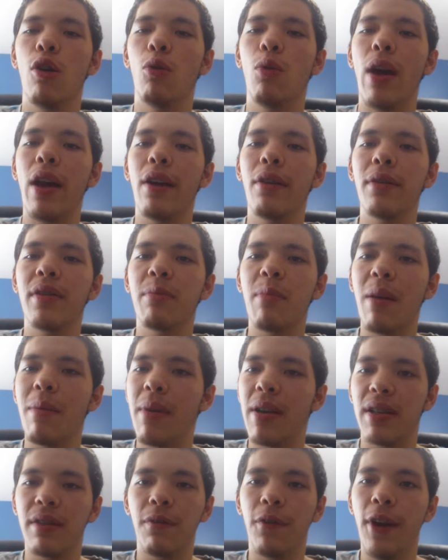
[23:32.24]
where is my
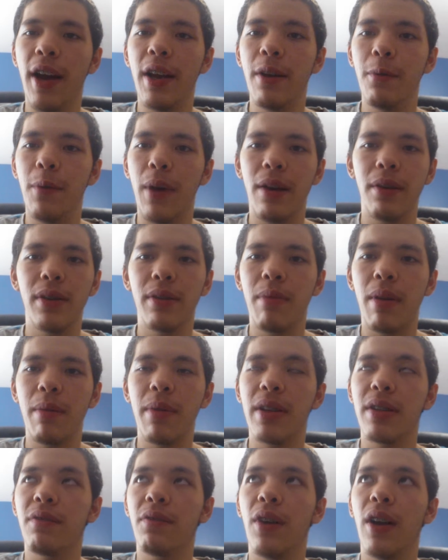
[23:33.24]
best friend? Where is my
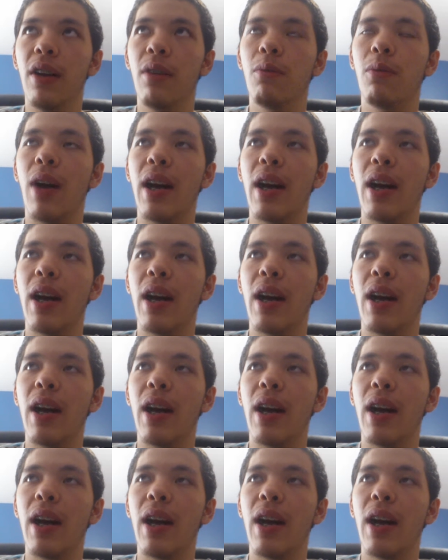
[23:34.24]
best friend?